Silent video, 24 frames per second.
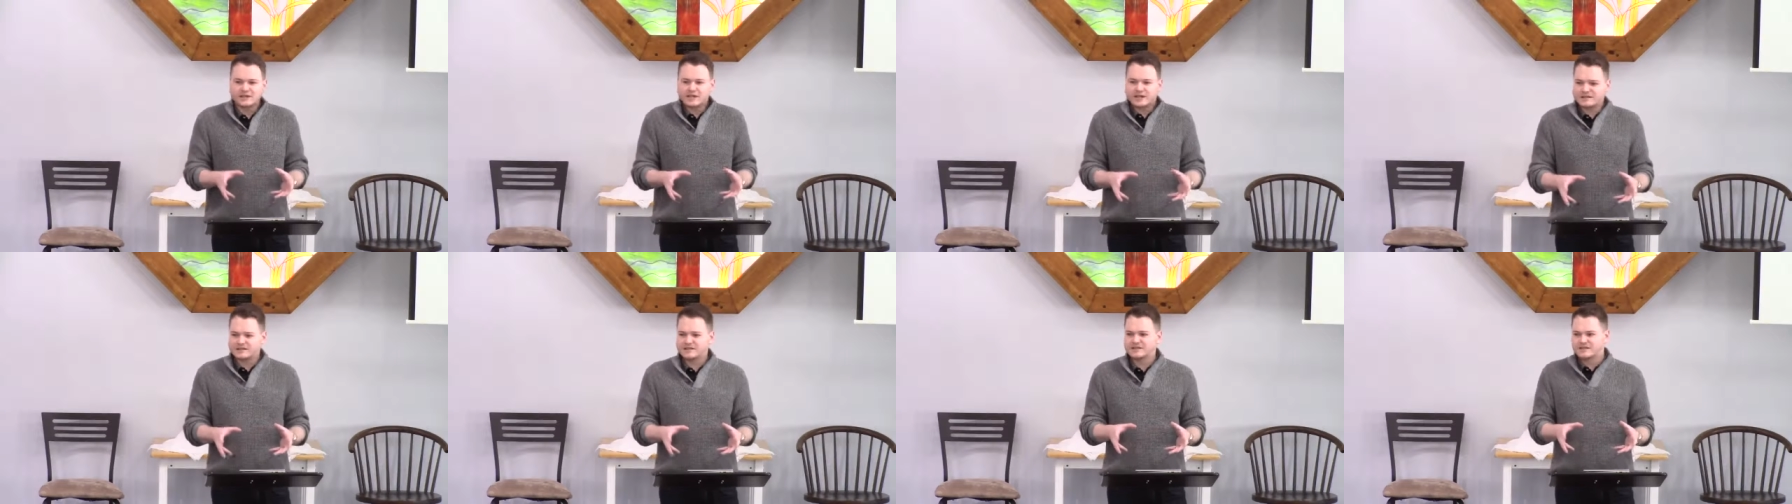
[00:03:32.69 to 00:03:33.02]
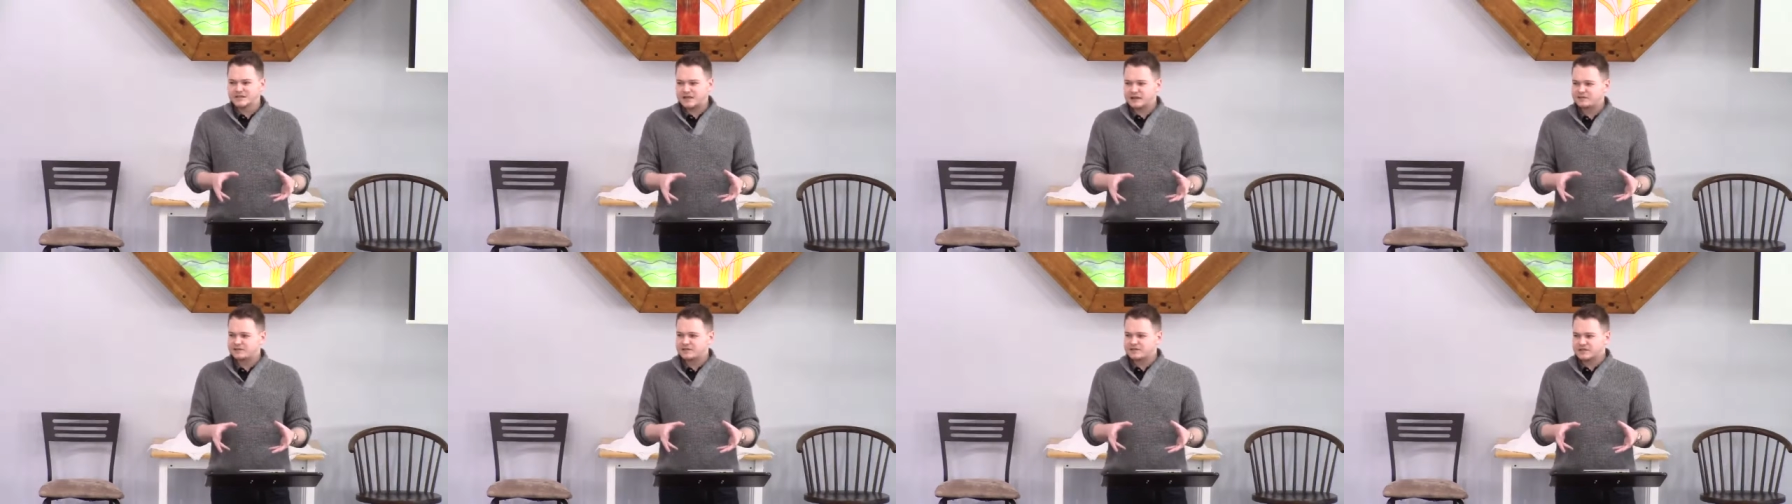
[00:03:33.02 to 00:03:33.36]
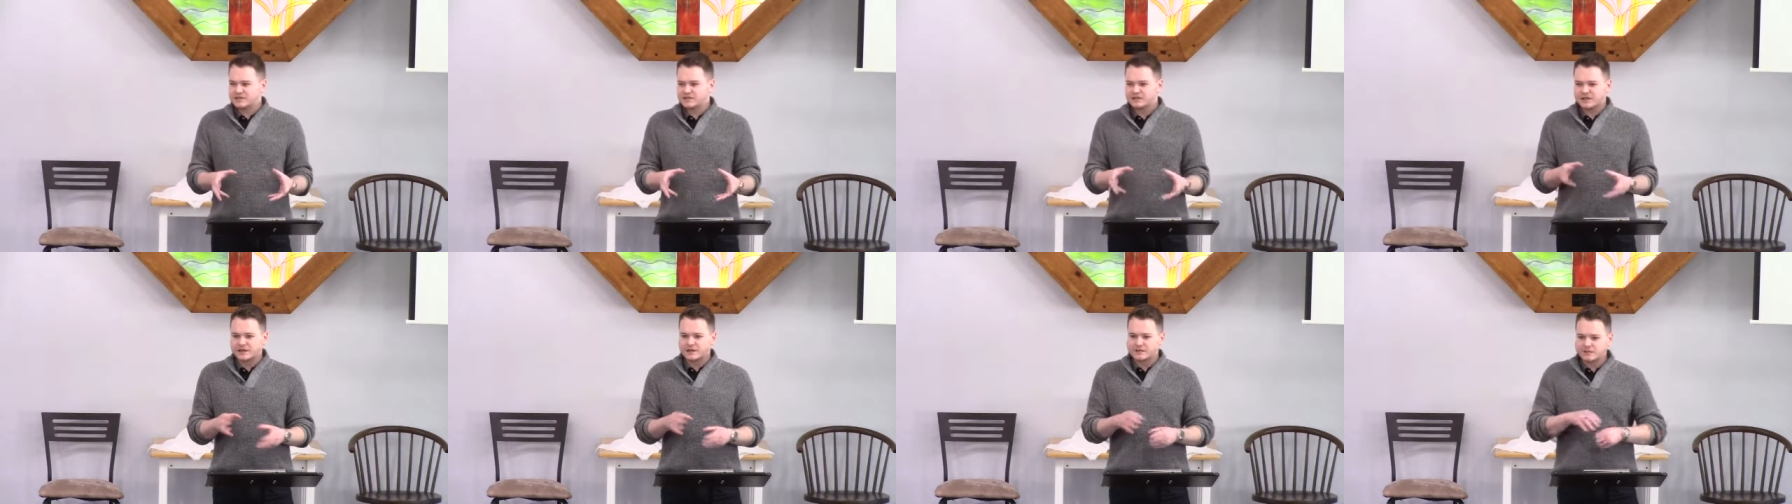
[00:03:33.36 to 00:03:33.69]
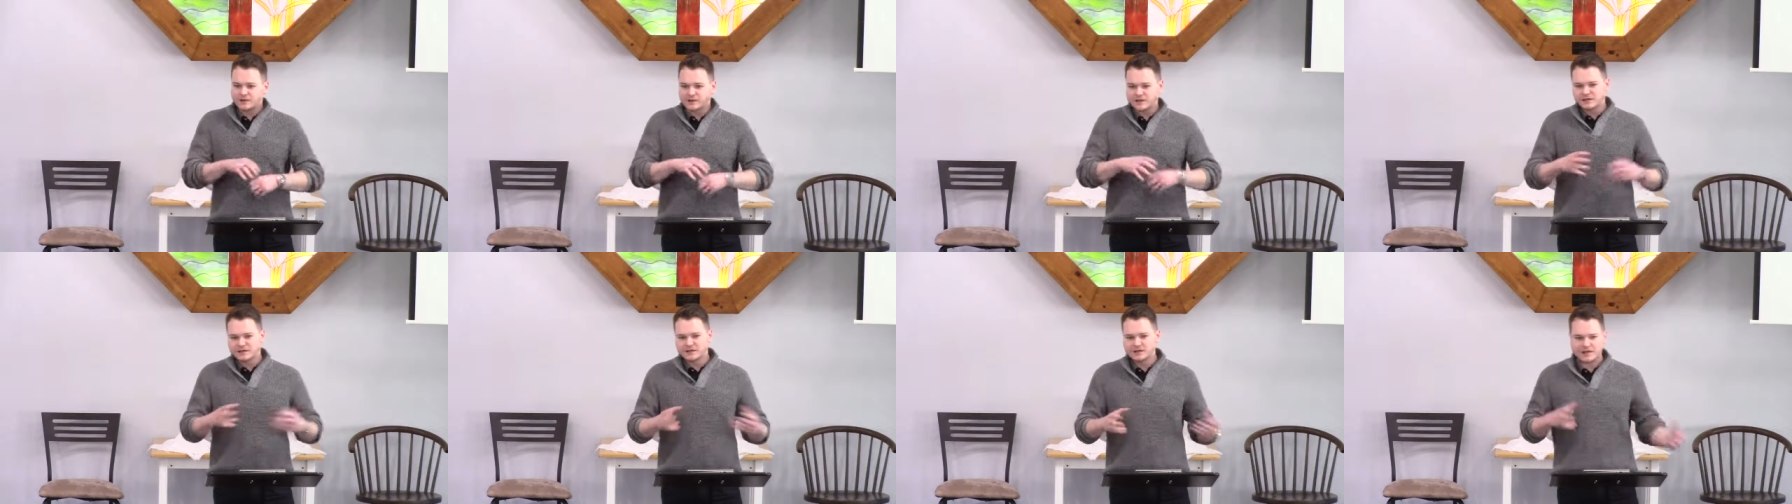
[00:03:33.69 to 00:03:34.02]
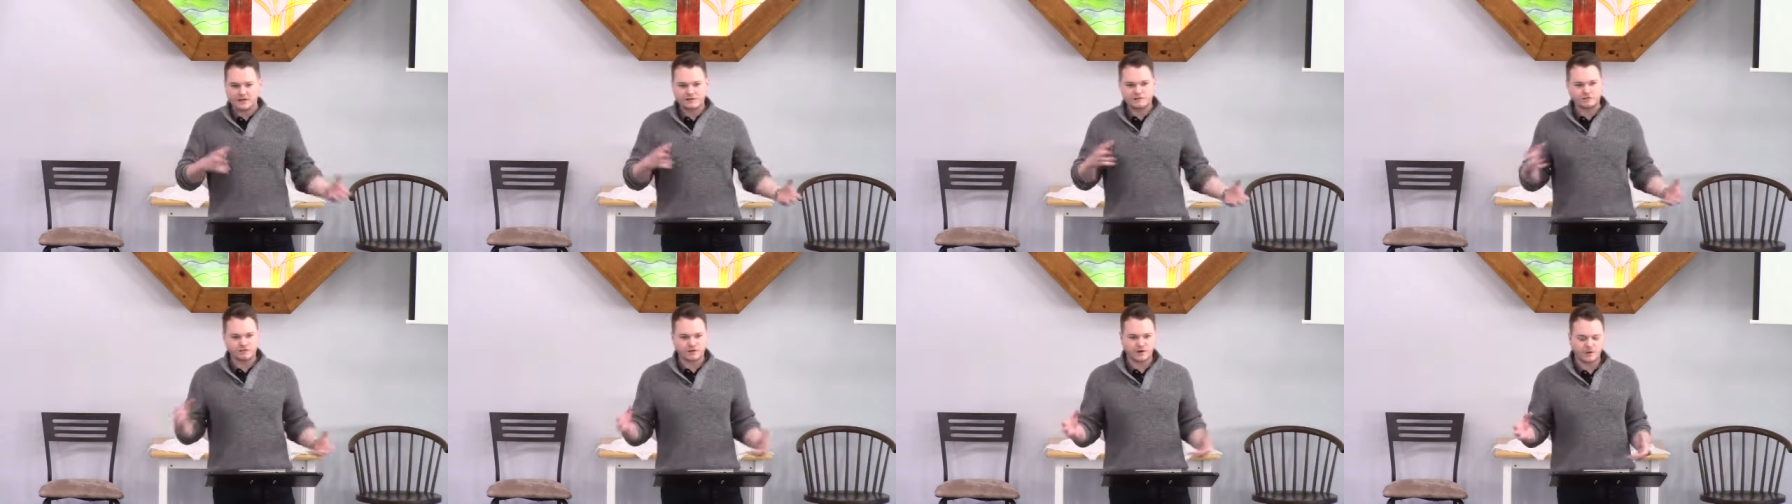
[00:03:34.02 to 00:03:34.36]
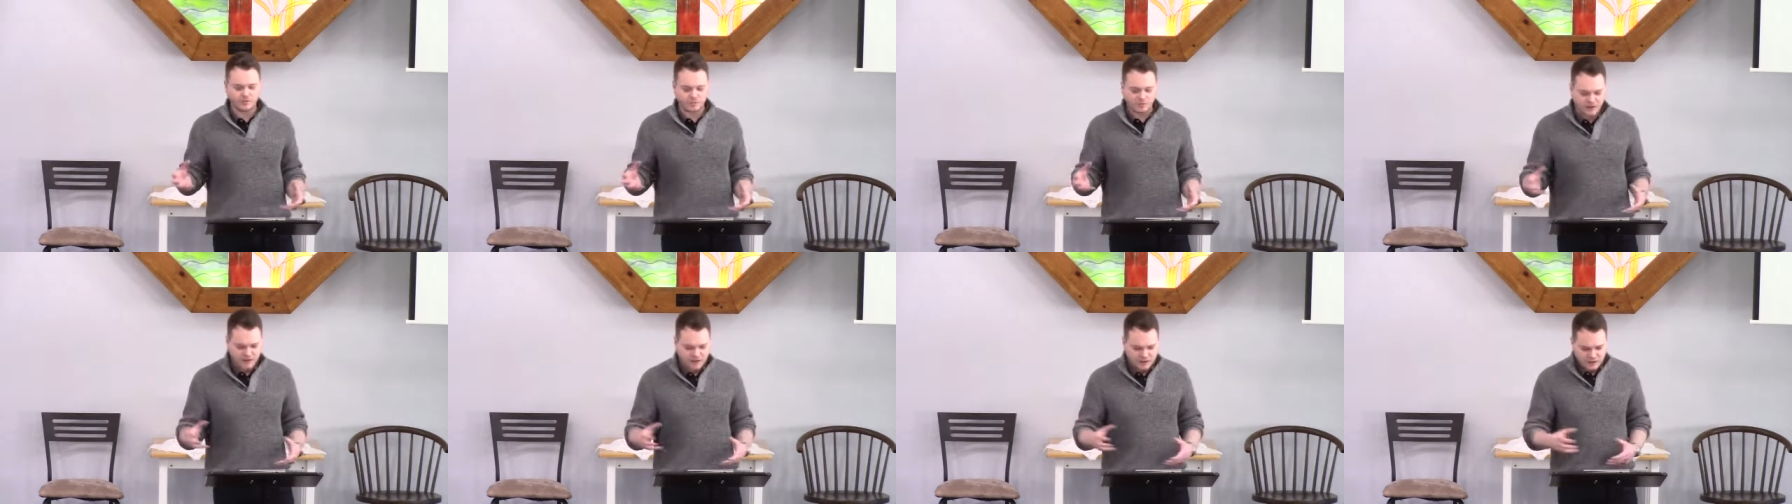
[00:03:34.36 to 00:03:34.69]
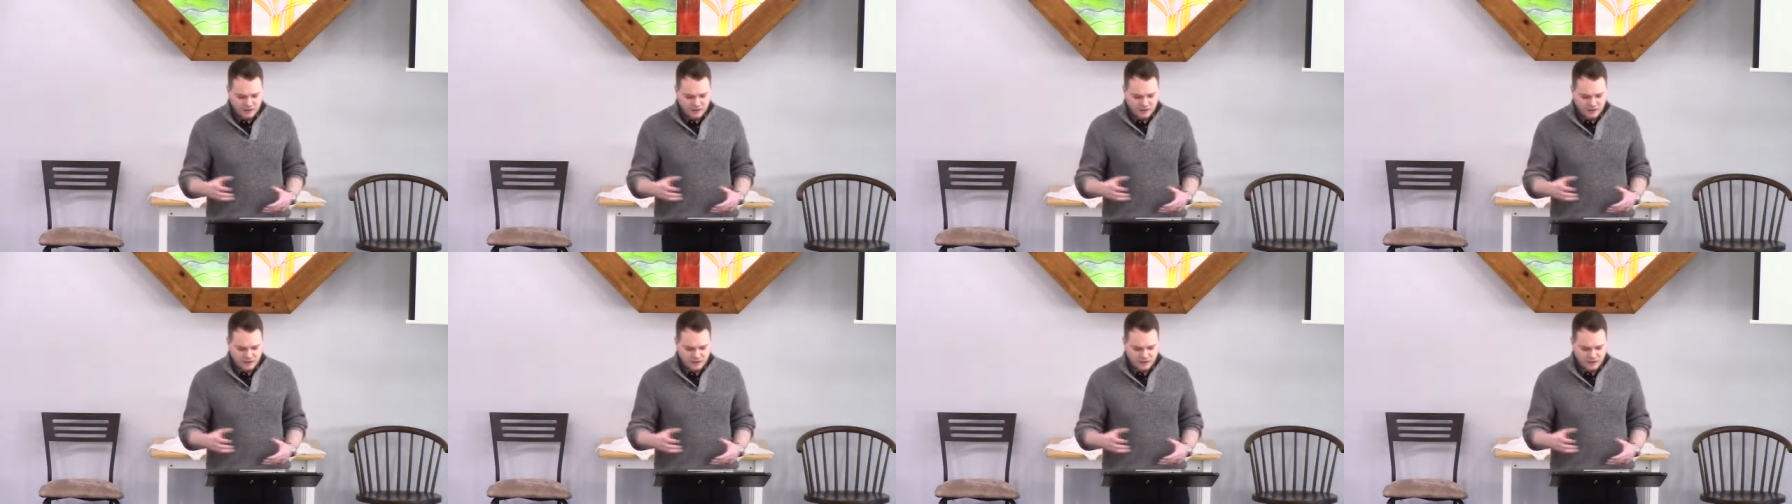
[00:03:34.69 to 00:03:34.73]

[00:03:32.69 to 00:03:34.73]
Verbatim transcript: lessons, obviously, that we can get from